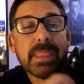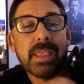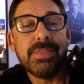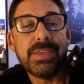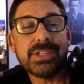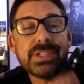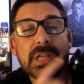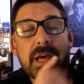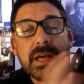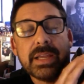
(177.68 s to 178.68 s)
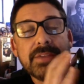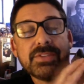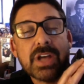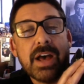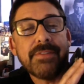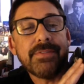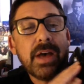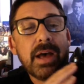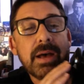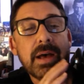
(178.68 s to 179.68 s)
This gives off
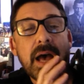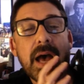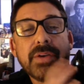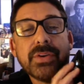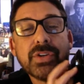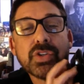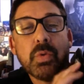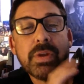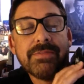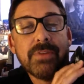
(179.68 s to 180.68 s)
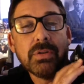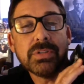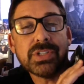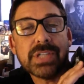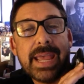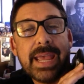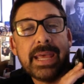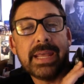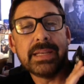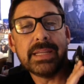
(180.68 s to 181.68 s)
120 volts,
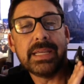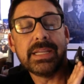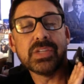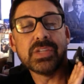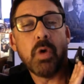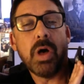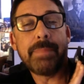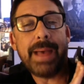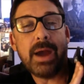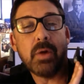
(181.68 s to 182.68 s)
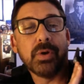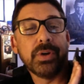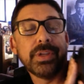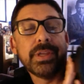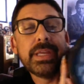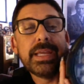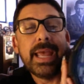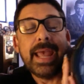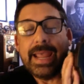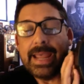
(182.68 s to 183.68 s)
and it is wall powered.
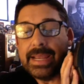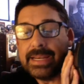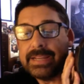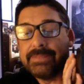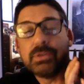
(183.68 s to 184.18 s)
And if